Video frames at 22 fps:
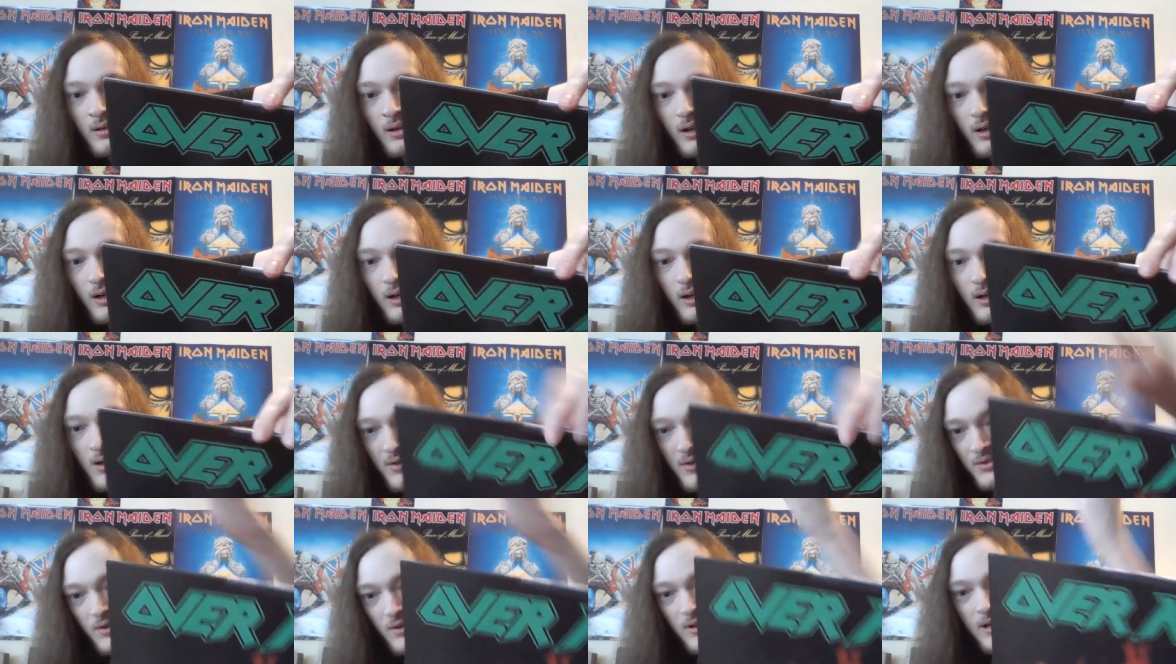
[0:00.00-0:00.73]
Uh,
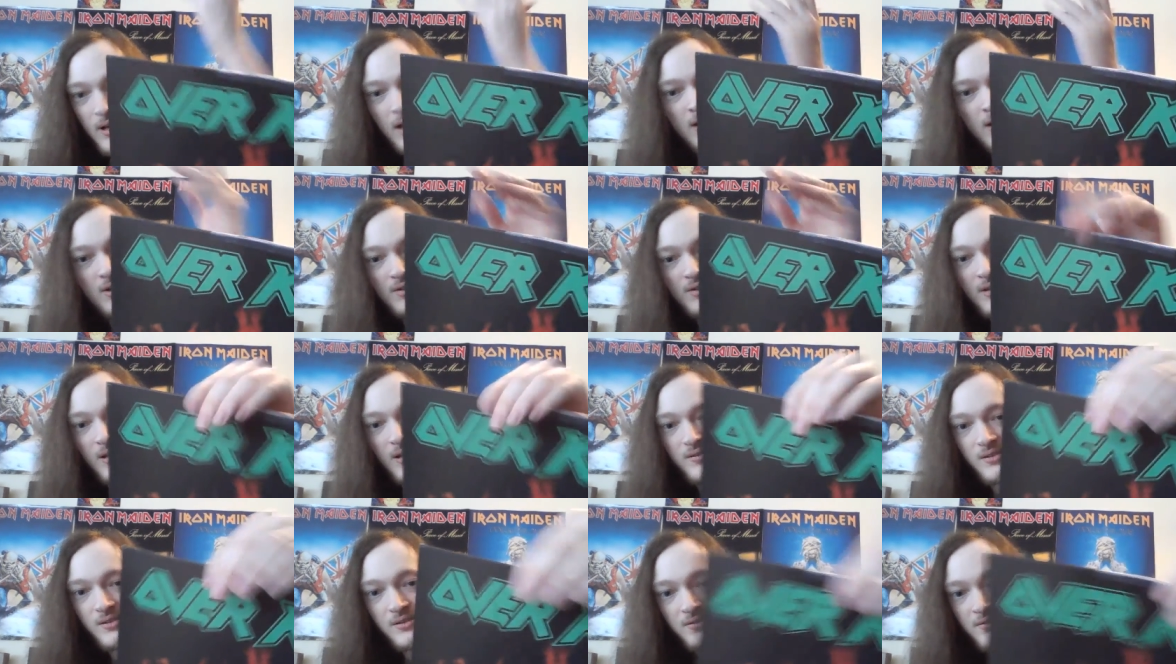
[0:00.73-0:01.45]
so yeah, I just
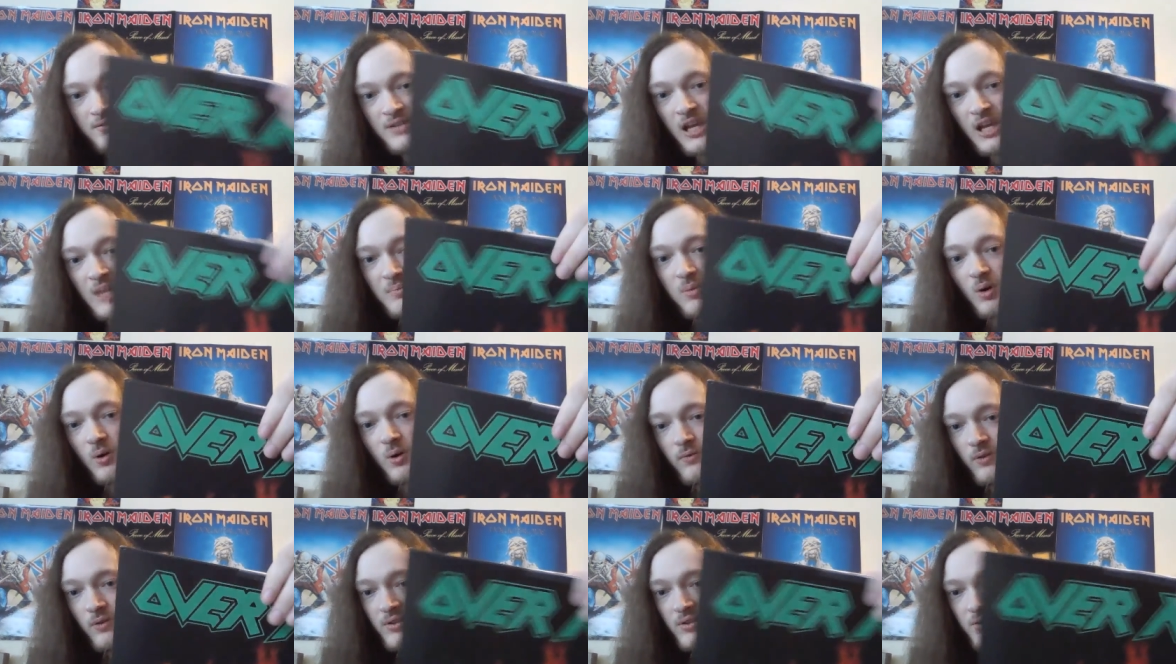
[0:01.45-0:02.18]
had to tape
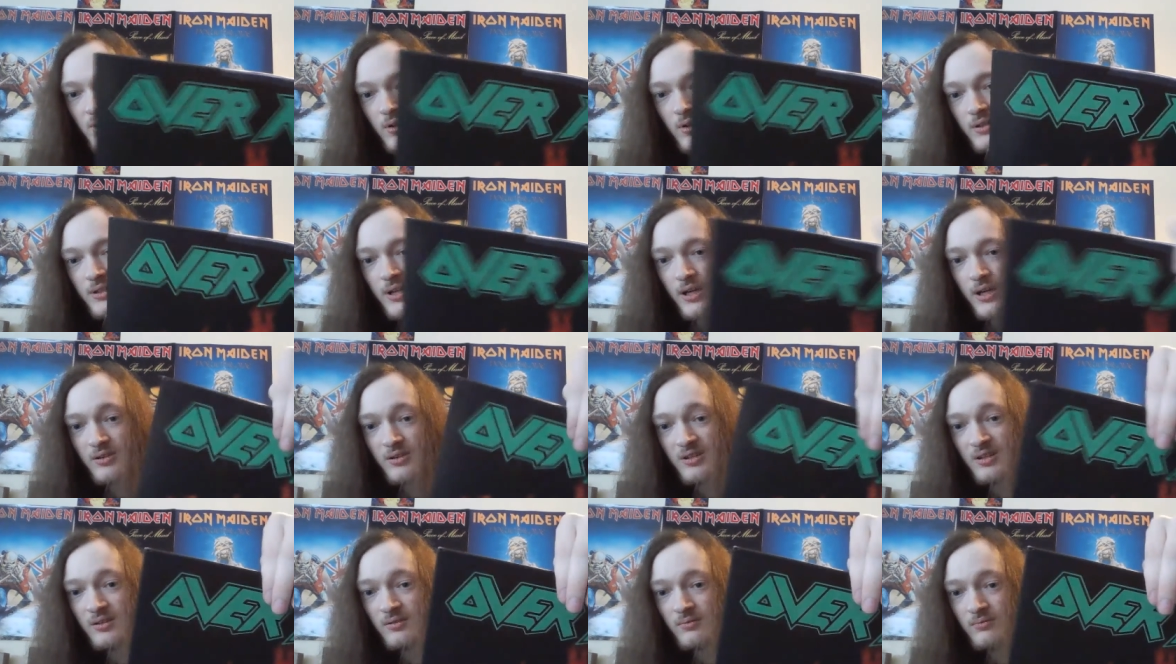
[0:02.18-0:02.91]
over it so the tear
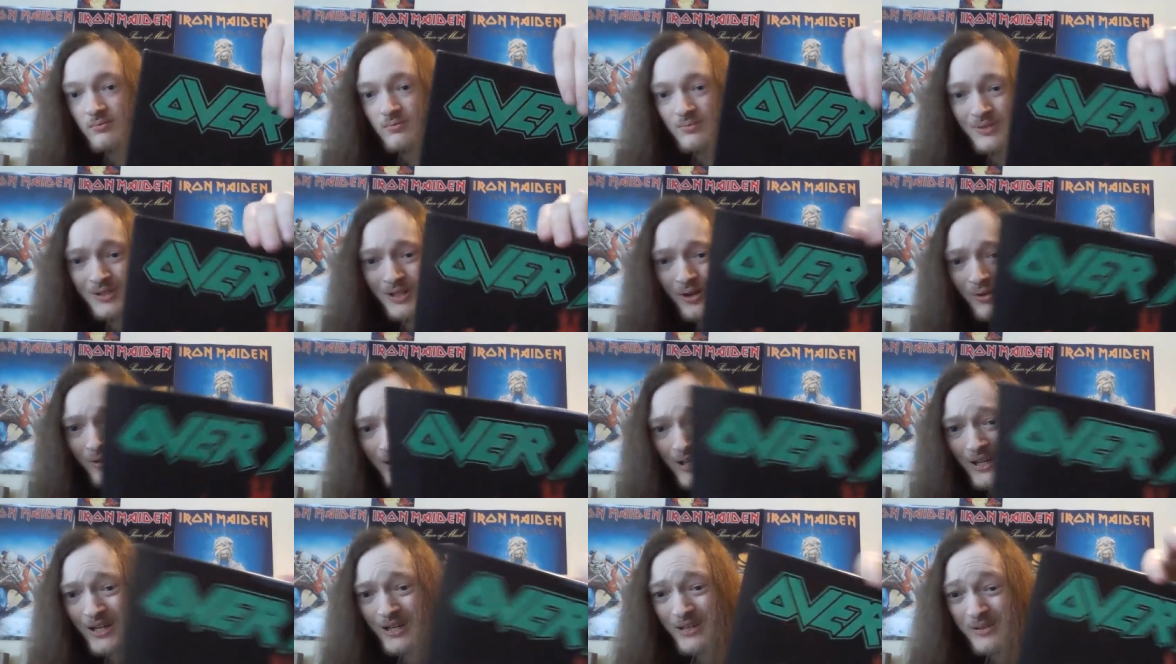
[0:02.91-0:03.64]
didn't, you know,
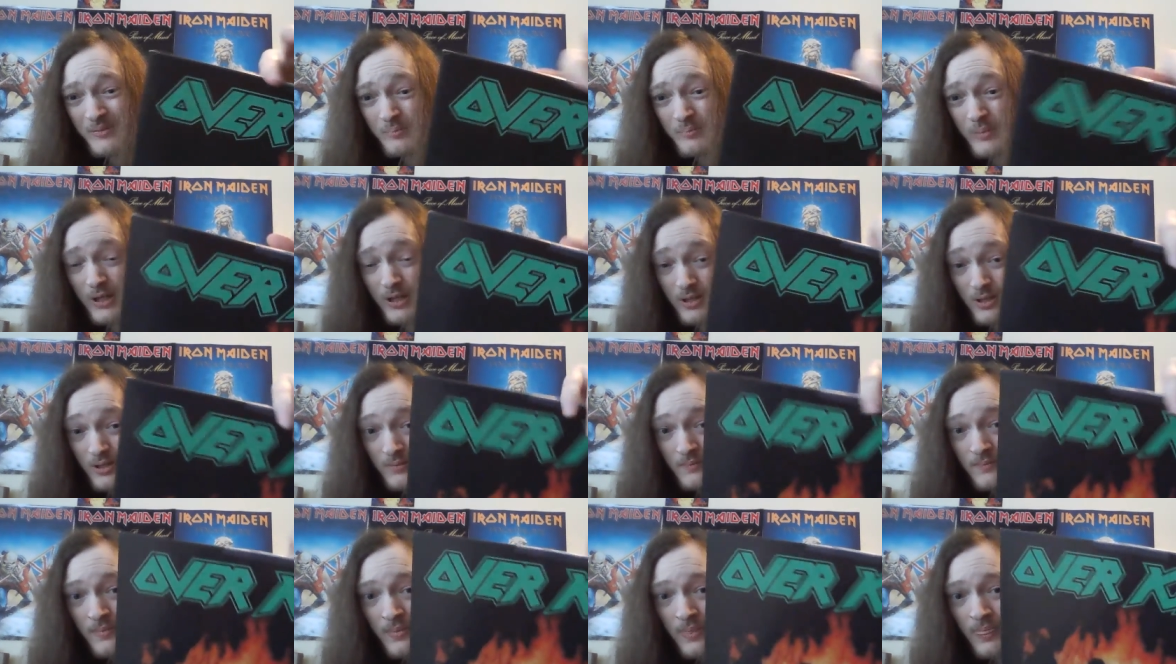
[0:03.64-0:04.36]
get any
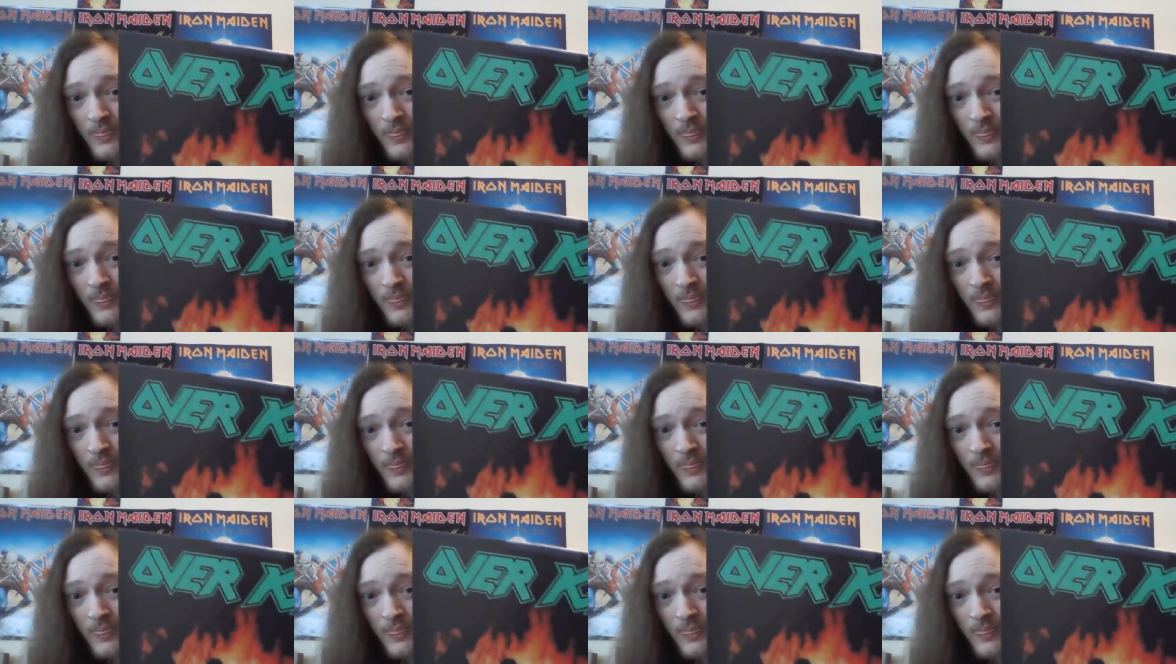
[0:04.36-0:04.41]
bigger.